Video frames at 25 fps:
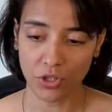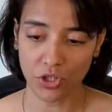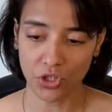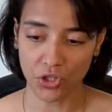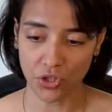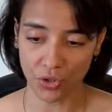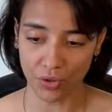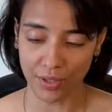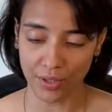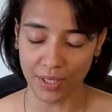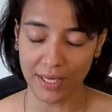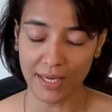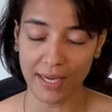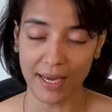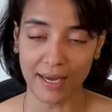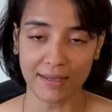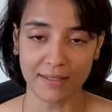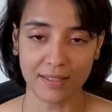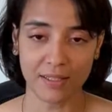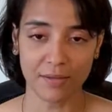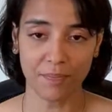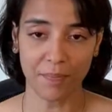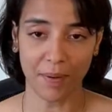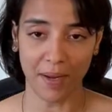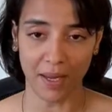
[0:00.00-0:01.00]
journey
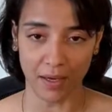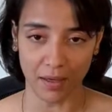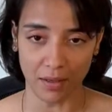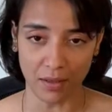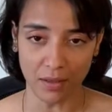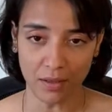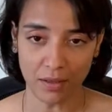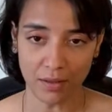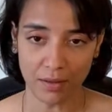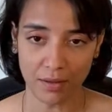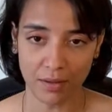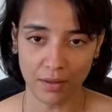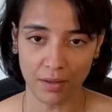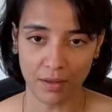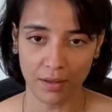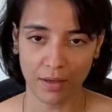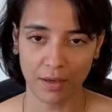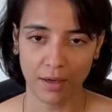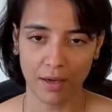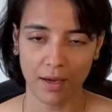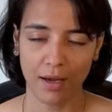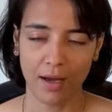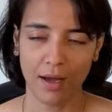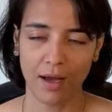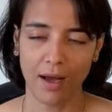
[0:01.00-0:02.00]
as a parent.
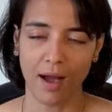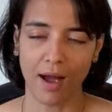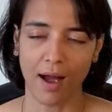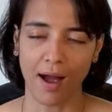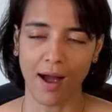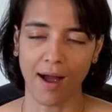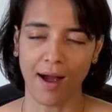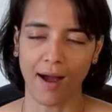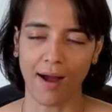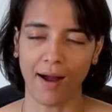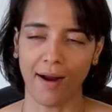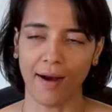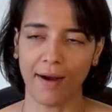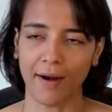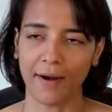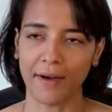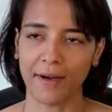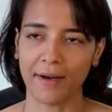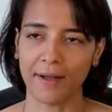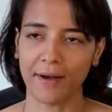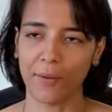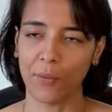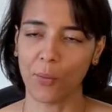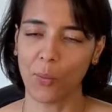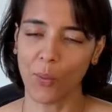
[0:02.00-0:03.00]

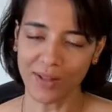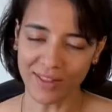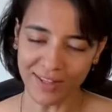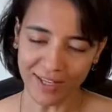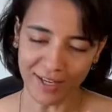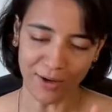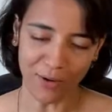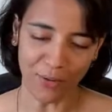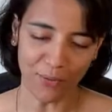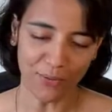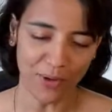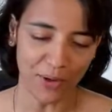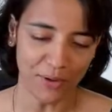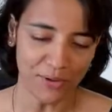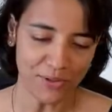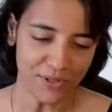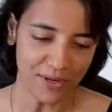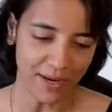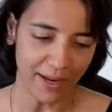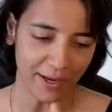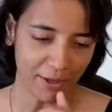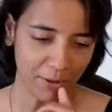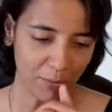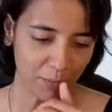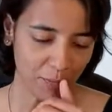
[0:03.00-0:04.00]
And one thing I would
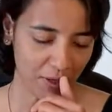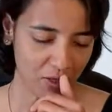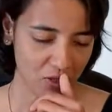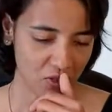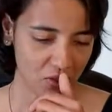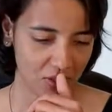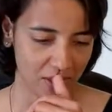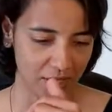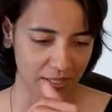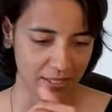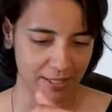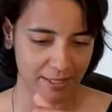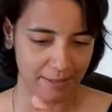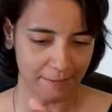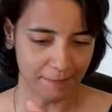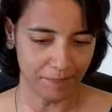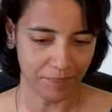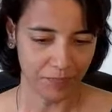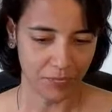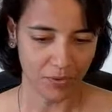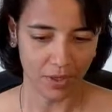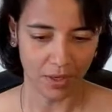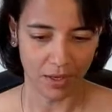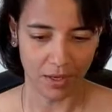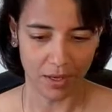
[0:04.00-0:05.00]
also like to mention is
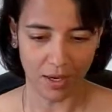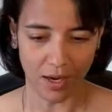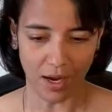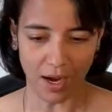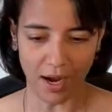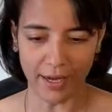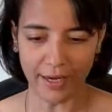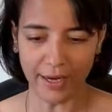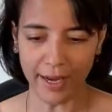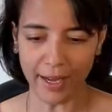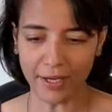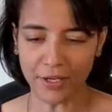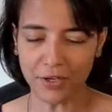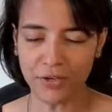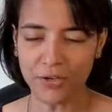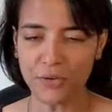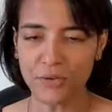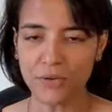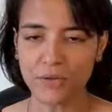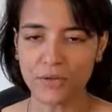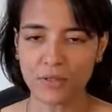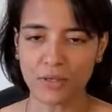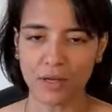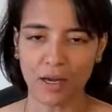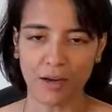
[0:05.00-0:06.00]
I like to
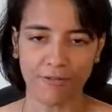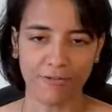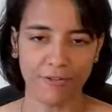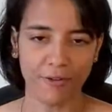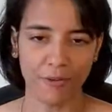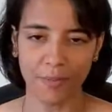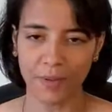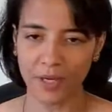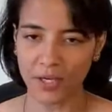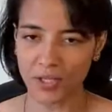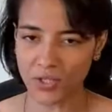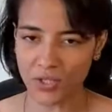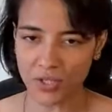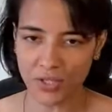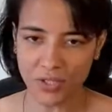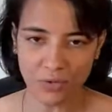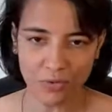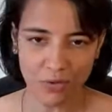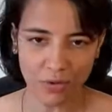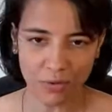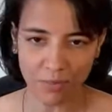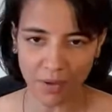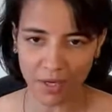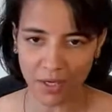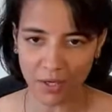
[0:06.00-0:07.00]
use
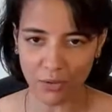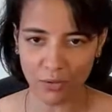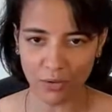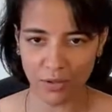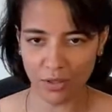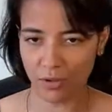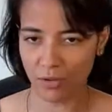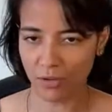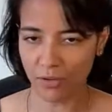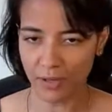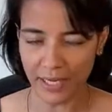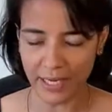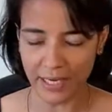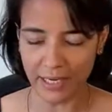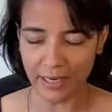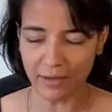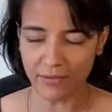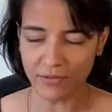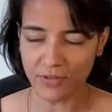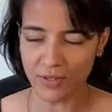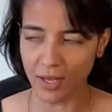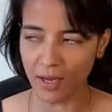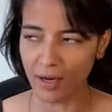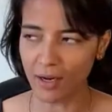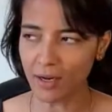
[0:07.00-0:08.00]
affirmations with my 2-year-old. He
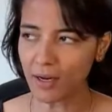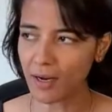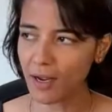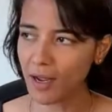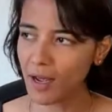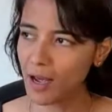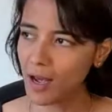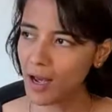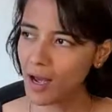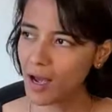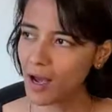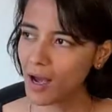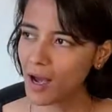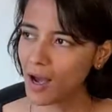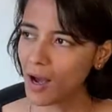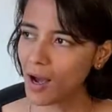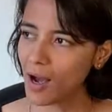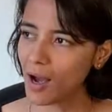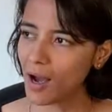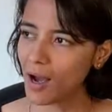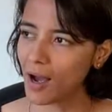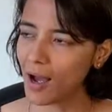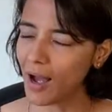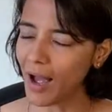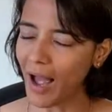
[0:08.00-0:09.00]
loves that.
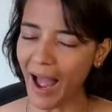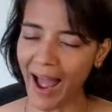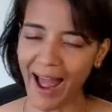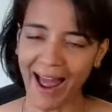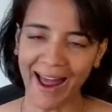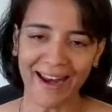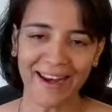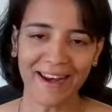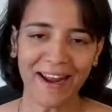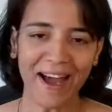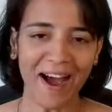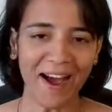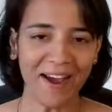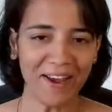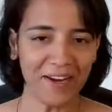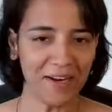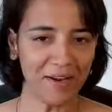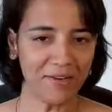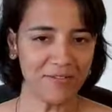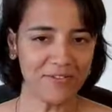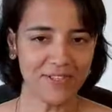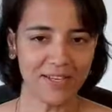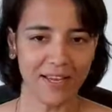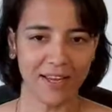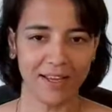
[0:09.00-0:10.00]
And I
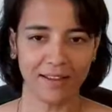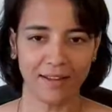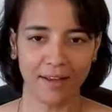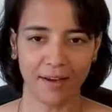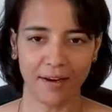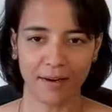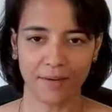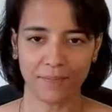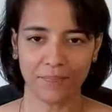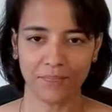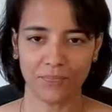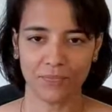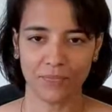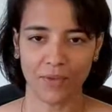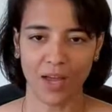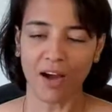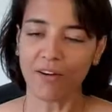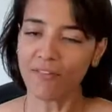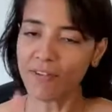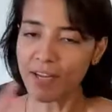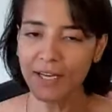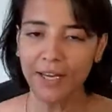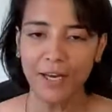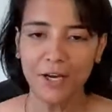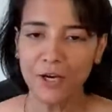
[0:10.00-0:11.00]
love saying that
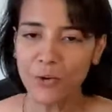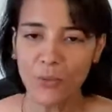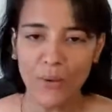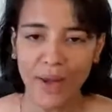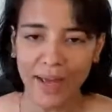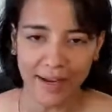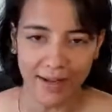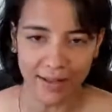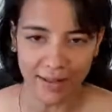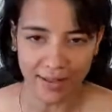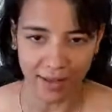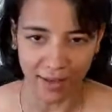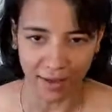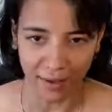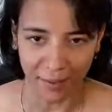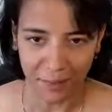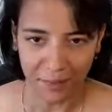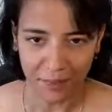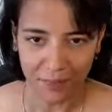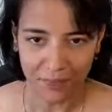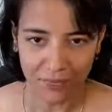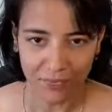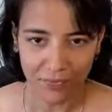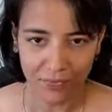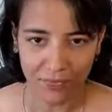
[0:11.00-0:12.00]
Age can do anything,